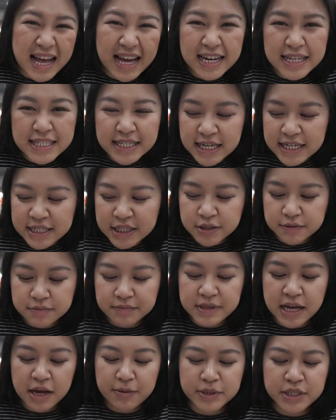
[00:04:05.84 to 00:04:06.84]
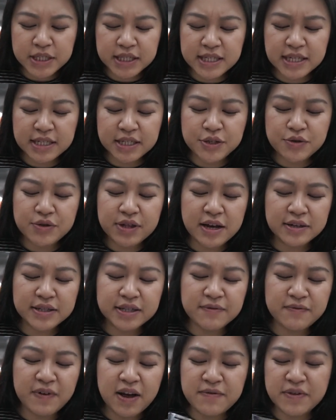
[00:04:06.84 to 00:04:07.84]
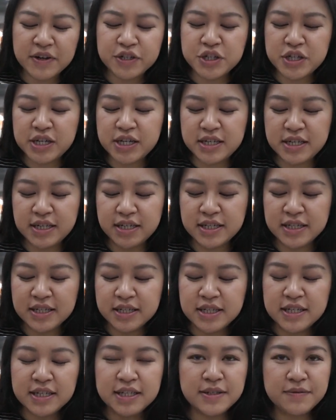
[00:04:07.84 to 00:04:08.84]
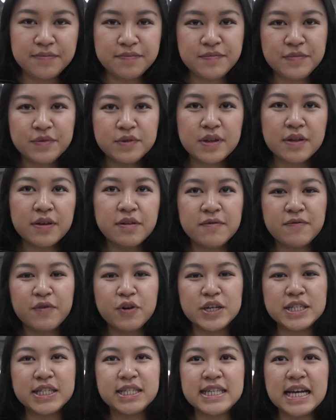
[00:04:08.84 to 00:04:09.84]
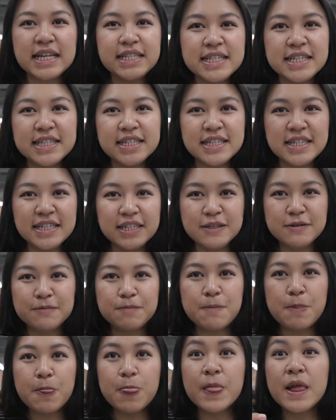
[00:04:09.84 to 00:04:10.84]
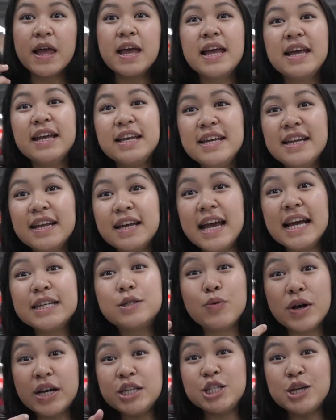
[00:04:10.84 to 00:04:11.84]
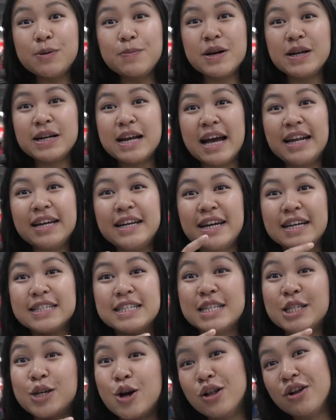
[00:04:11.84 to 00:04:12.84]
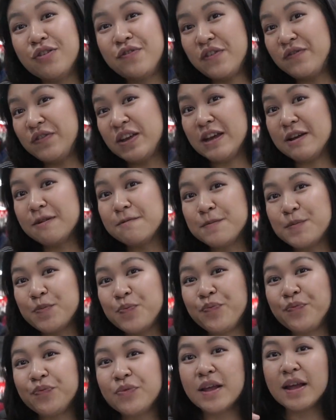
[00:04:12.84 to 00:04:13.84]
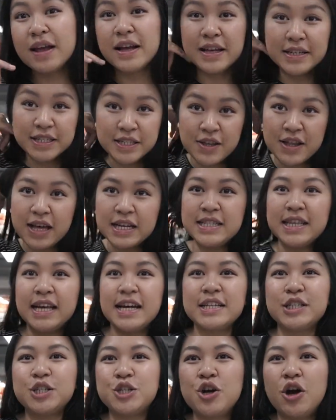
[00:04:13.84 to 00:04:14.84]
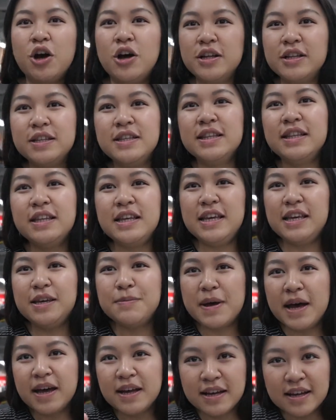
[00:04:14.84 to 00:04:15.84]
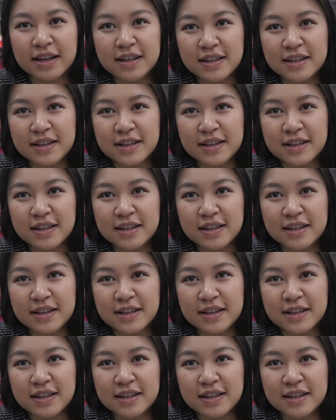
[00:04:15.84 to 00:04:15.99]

And it's like, how much is it? 2500 for a set to? Yeah. It's way cheaper in Canada. It's $1.50. So that's like Chon Ibek.